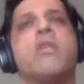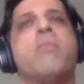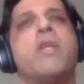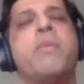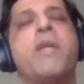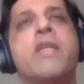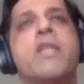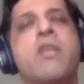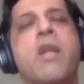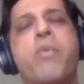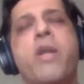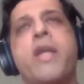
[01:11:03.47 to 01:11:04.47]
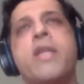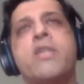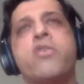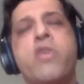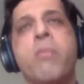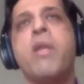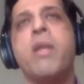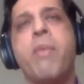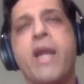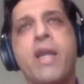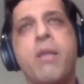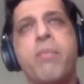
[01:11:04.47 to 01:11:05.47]
this ecosystem has been
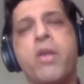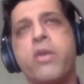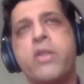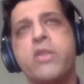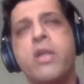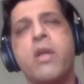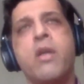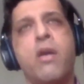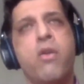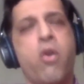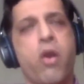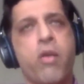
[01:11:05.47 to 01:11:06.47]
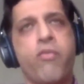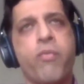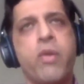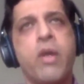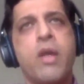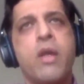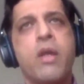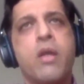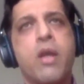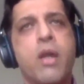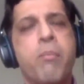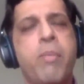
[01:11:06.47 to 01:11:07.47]
disrupted extremely badly because a lot
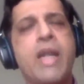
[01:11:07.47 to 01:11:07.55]
of